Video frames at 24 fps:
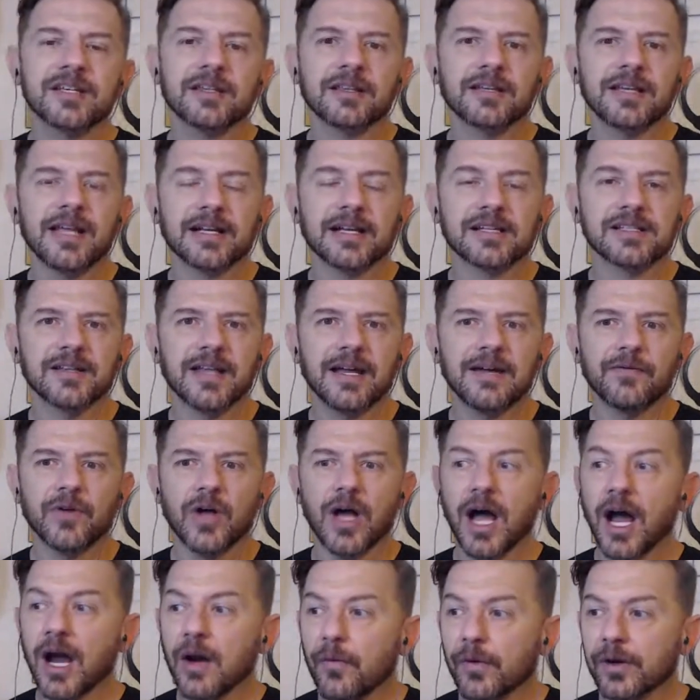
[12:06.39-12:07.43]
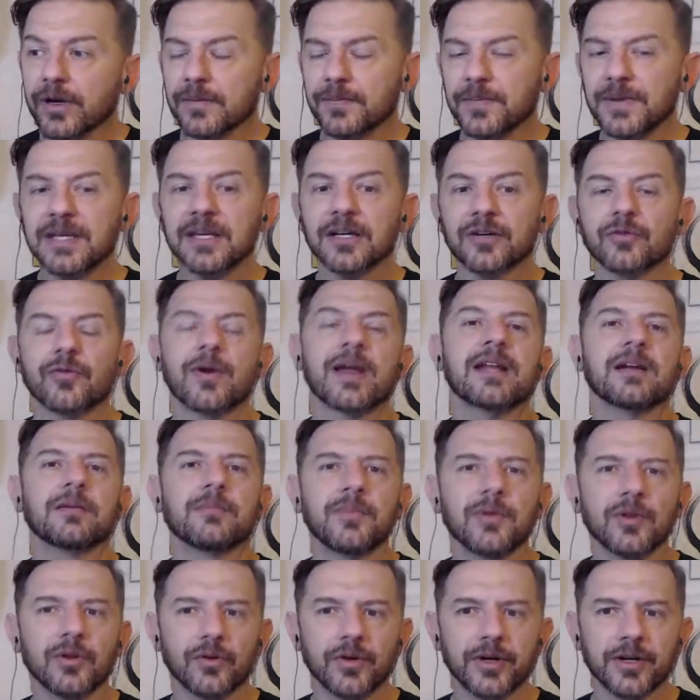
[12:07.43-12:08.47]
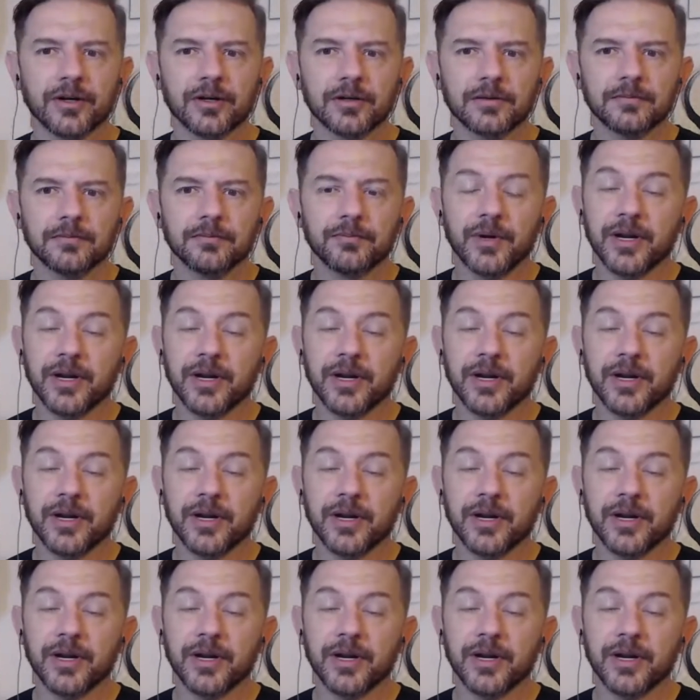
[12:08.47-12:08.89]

to the next level. I want to be a great employer.